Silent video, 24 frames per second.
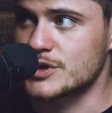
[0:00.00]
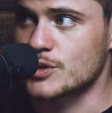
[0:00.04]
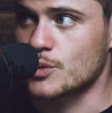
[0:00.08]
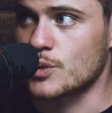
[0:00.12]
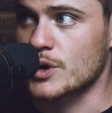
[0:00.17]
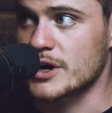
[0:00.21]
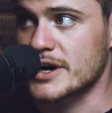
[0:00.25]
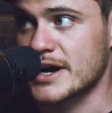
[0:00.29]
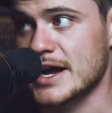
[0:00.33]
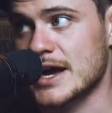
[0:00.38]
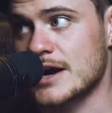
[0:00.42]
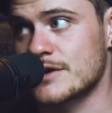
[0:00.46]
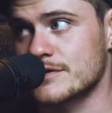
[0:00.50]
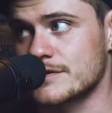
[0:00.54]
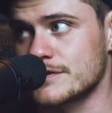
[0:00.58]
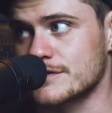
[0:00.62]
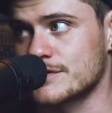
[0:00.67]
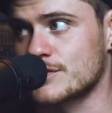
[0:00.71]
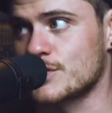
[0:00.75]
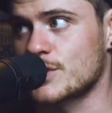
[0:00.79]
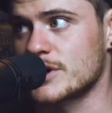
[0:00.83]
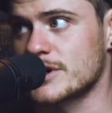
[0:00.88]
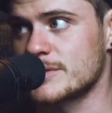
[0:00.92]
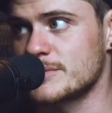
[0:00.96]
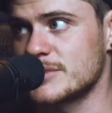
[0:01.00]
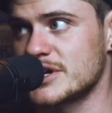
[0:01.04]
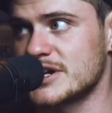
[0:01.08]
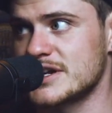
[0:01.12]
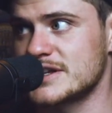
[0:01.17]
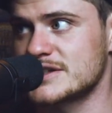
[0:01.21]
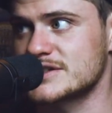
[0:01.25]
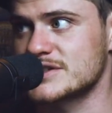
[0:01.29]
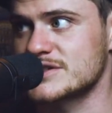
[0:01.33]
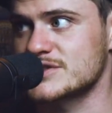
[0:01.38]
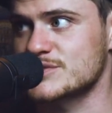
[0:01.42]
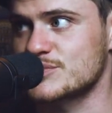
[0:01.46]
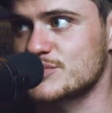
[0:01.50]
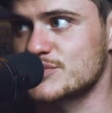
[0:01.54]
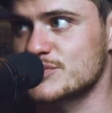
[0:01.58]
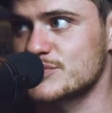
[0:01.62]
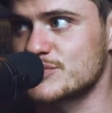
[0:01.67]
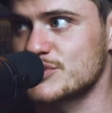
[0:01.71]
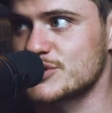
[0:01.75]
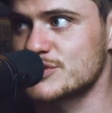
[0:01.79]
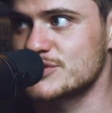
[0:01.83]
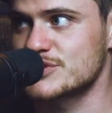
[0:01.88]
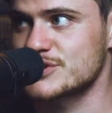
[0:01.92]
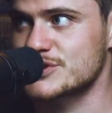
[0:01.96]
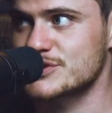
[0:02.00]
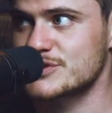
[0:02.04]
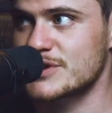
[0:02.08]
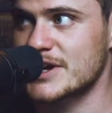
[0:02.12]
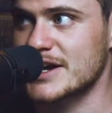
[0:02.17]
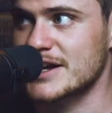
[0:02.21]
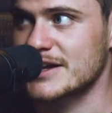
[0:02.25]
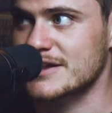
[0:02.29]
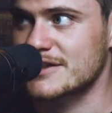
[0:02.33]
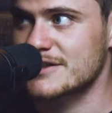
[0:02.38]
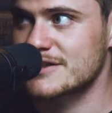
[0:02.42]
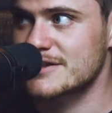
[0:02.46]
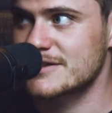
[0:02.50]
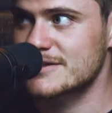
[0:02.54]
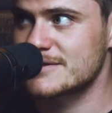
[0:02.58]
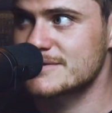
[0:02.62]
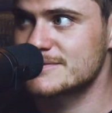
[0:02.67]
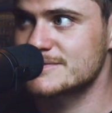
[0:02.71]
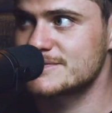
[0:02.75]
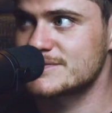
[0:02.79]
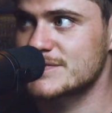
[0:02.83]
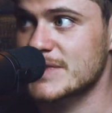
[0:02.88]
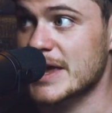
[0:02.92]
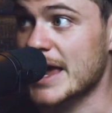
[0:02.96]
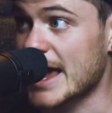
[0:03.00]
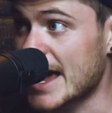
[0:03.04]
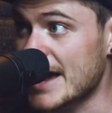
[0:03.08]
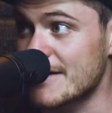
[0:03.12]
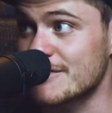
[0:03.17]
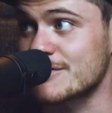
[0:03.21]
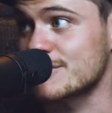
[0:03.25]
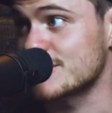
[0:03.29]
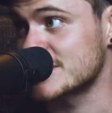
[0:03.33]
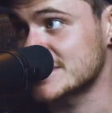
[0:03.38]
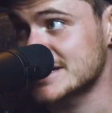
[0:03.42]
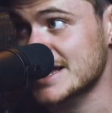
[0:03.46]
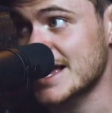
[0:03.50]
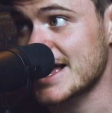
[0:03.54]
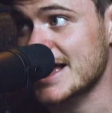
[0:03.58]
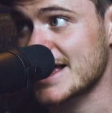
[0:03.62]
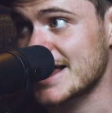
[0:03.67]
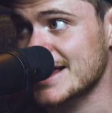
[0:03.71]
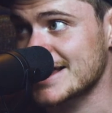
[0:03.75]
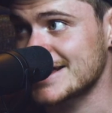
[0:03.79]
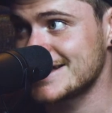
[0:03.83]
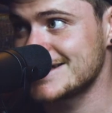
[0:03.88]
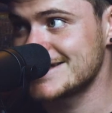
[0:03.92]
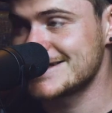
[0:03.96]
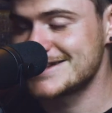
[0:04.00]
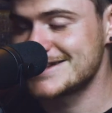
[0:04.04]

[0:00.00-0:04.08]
you work out for 40 minutes on brute strength every day.